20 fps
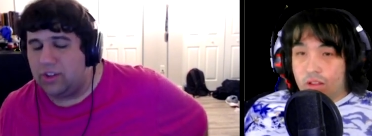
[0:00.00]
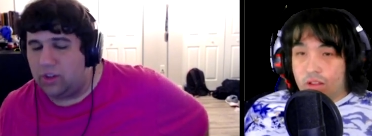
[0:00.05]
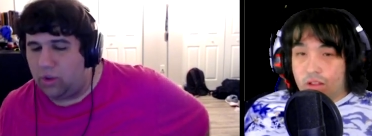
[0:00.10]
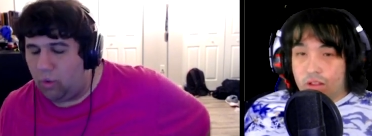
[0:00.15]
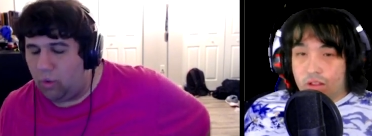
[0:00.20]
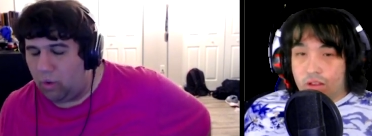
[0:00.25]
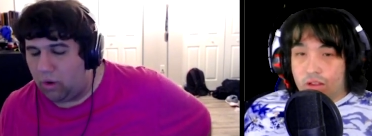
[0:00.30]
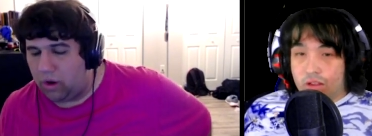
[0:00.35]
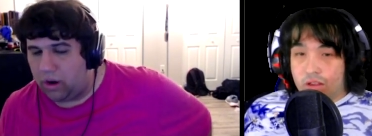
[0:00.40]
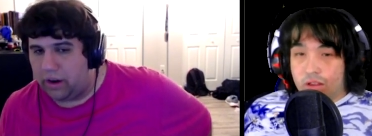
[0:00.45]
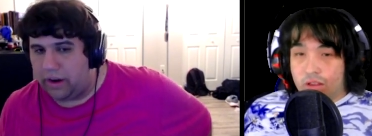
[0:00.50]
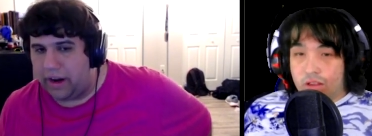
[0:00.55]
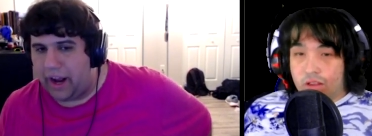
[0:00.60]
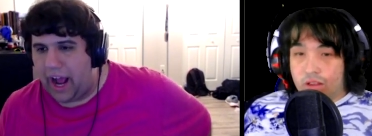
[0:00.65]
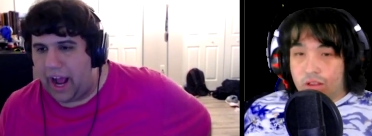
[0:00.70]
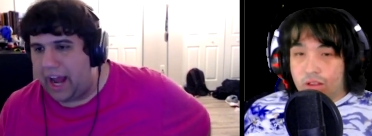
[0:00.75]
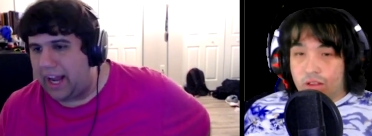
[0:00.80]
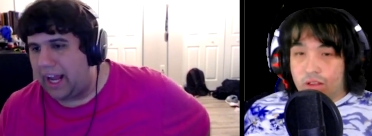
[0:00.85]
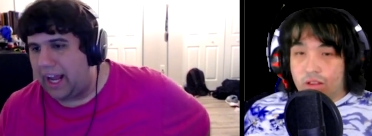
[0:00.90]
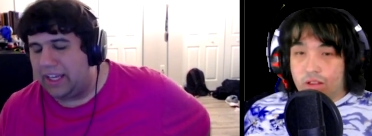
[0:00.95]
Speaker 1: lore
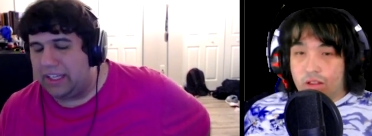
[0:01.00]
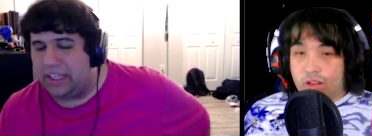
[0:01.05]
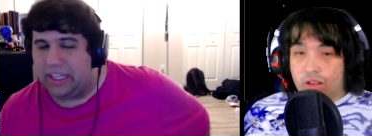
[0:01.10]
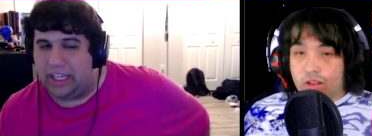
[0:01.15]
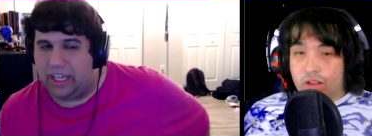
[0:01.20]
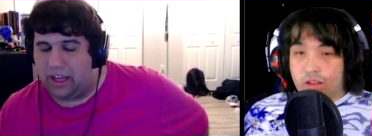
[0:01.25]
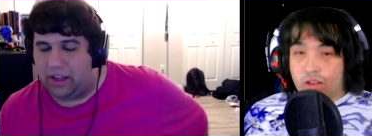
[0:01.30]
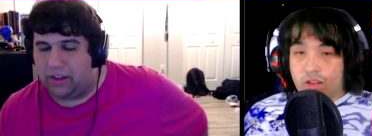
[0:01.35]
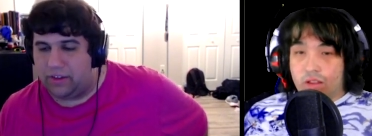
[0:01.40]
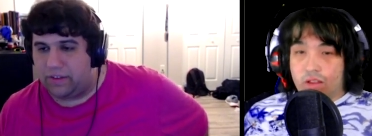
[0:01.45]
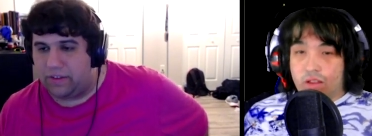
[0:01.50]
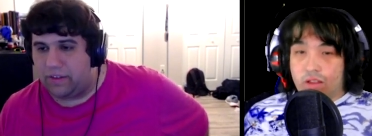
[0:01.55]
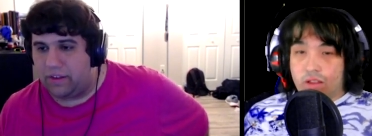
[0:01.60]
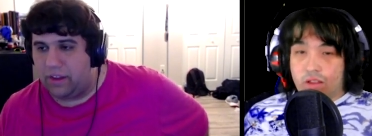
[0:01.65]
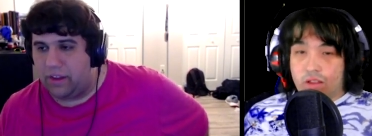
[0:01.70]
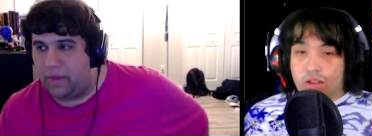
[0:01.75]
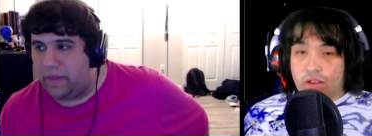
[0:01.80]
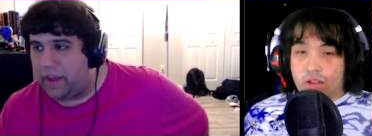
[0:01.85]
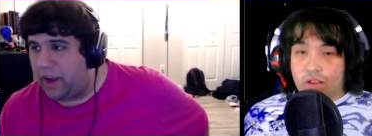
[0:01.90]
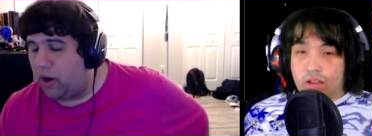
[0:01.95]
and
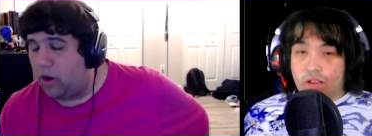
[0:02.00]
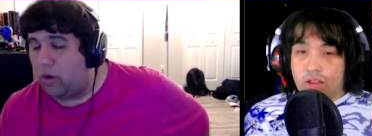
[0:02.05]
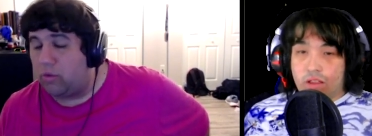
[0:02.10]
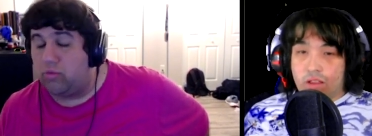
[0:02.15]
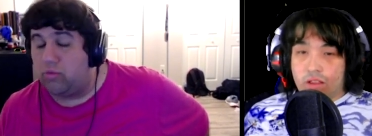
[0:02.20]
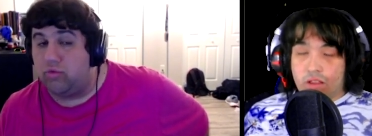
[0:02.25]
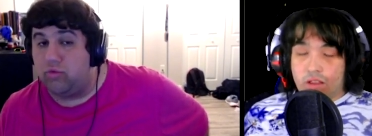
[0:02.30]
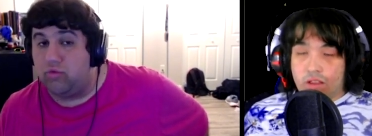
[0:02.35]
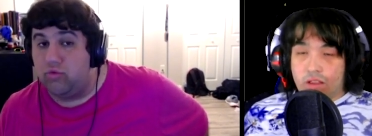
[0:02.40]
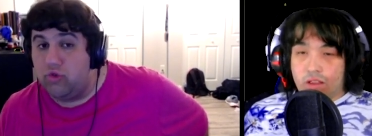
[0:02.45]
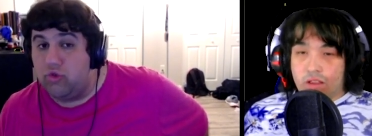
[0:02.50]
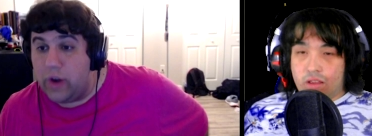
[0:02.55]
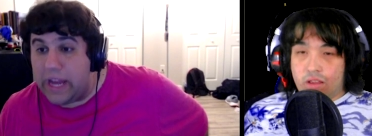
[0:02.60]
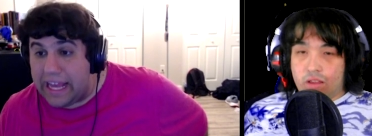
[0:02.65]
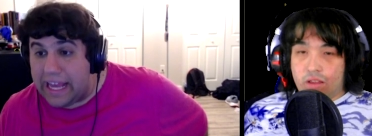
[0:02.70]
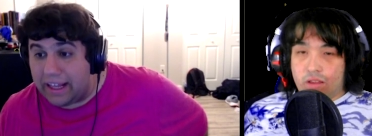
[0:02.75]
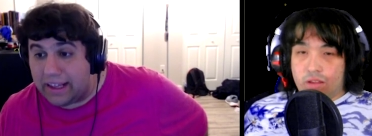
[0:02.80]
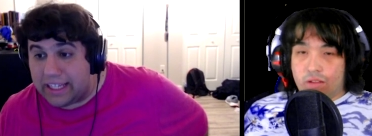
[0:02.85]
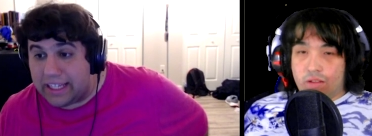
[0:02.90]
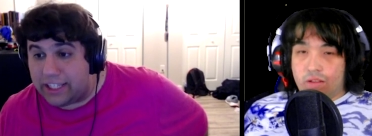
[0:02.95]
ideas, they are
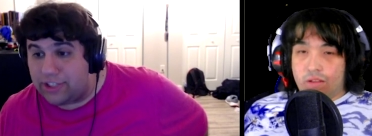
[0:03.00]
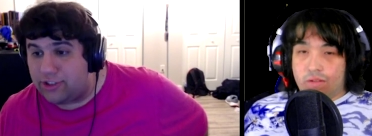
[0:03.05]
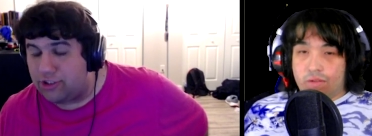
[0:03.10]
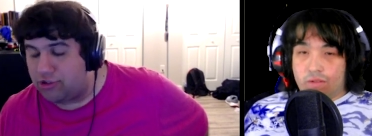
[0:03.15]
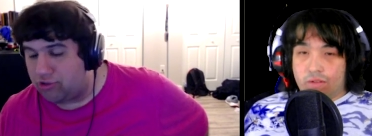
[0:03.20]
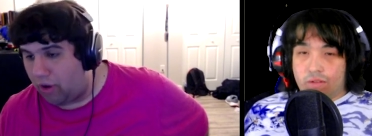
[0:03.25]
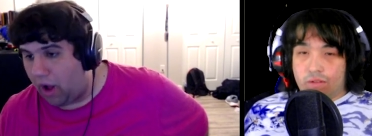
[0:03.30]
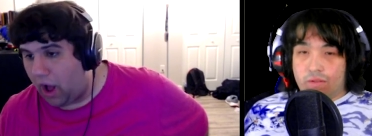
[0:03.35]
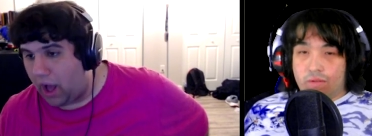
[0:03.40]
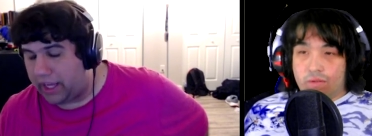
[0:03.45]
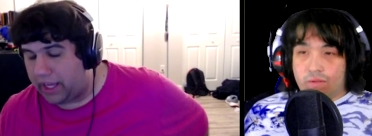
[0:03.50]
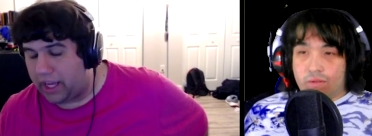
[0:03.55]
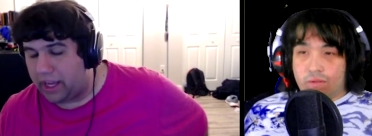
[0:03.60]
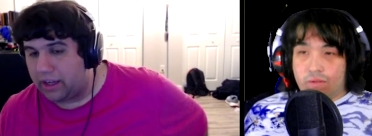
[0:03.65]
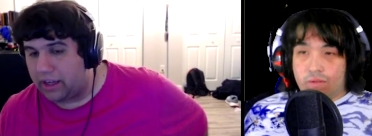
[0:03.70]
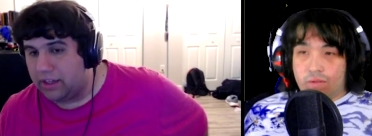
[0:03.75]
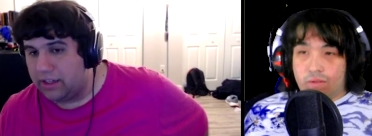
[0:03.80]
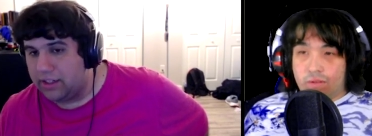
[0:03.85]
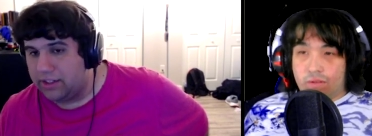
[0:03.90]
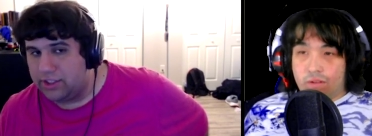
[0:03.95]
really
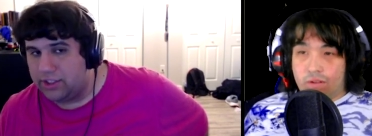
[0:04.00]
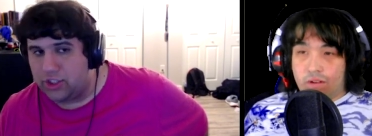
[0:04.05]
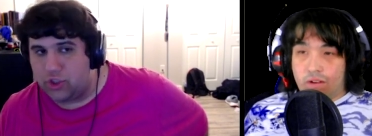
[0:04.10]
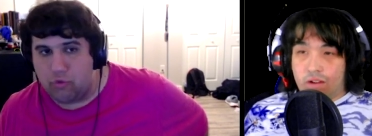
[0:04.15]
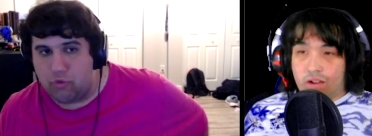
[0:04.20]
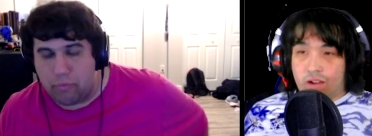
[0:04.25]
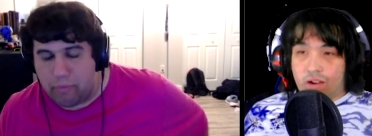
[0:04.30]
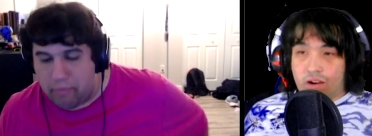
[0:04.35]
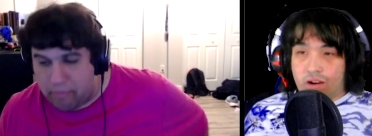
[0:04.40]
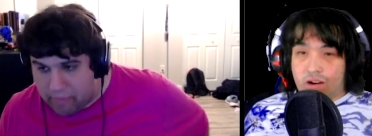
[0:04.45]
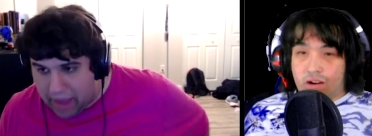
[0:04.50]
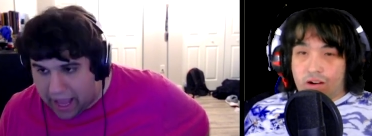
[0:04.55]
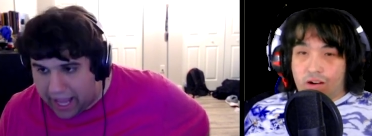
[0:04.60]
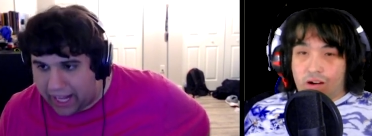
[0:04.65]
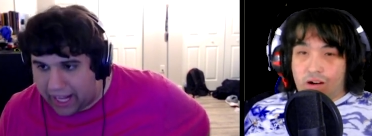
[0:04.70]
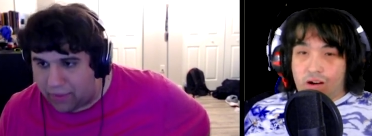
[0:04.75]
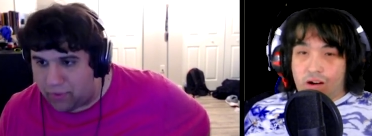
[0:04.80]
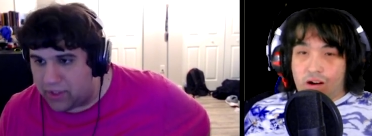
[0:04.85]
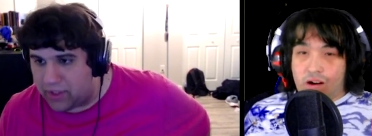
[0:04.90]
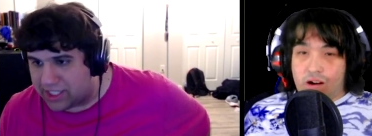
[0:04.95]
trying to
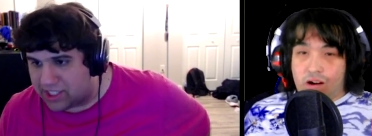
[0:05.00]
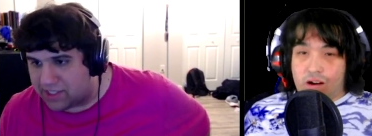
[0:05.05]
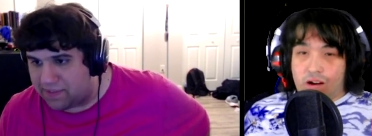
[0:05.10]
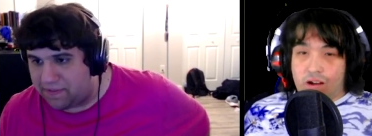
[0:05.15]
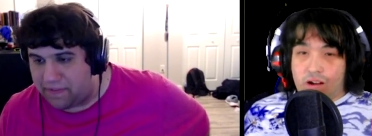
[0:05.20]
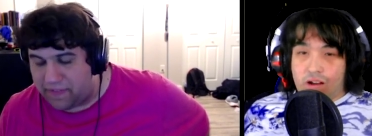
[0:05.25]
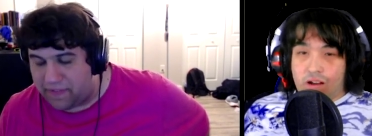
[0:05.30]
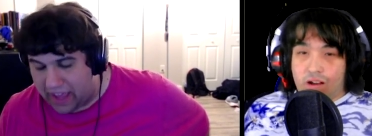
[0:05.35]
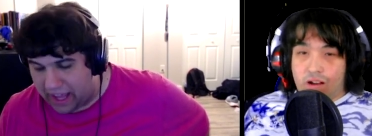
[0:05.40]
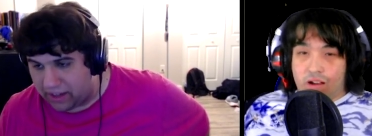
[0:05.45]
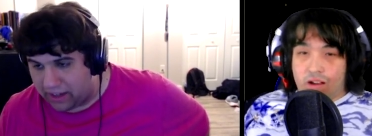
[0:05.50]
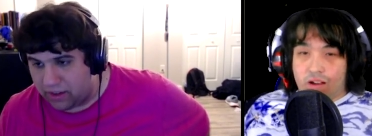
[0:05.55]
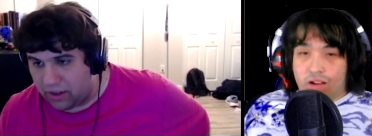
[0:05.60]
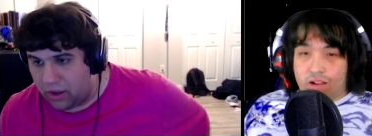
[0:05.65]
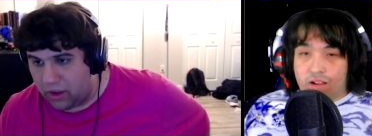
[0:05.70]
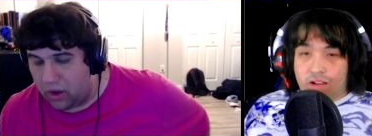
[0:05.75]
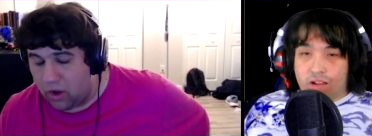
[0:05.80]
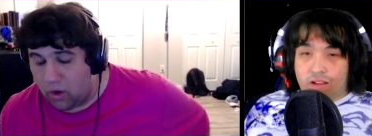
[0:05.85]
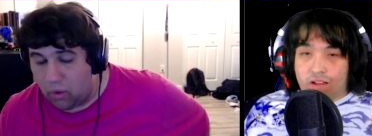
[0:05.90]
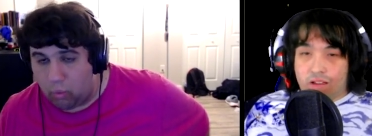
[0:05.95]
make this fit
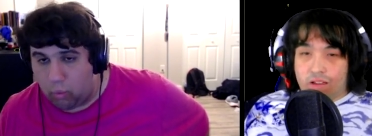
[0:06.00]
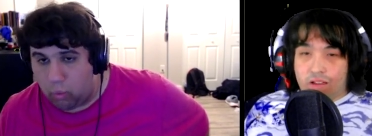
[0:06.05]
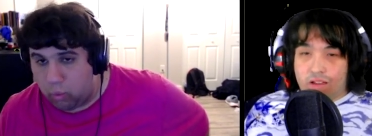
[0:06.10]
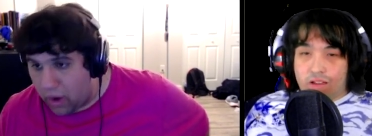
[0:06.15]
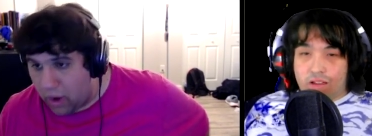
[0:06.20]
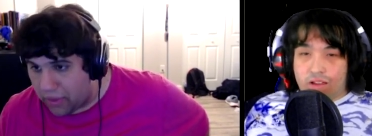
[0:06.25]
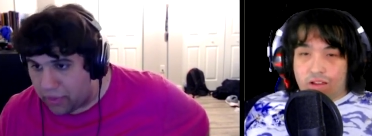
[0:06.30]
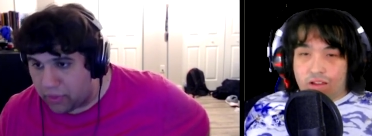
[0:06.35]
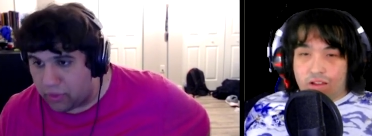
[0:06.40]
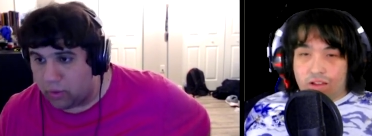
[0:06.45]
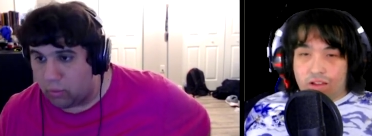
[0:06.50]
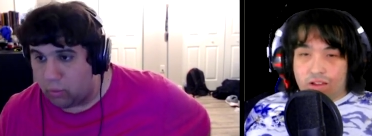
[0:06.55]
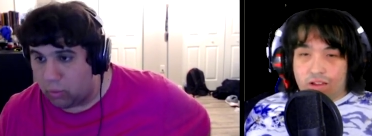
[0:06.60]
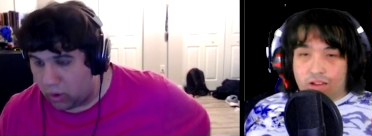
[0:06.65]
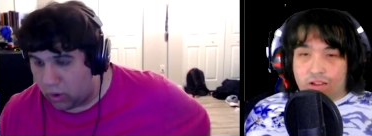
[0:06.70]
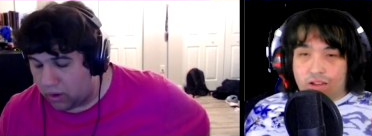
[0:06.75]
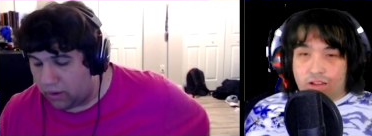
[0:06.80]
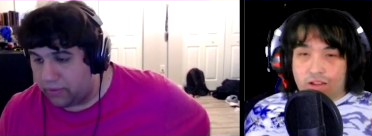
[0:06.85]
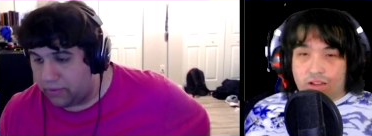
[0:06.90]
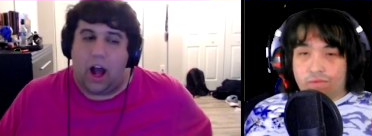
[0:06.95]
with the
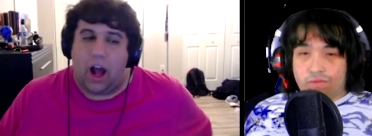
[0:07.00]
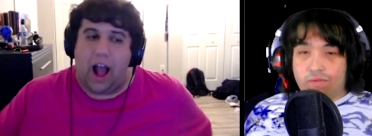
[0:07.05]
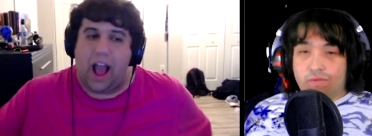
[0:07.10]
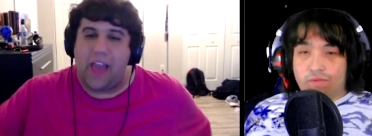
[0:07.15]
world.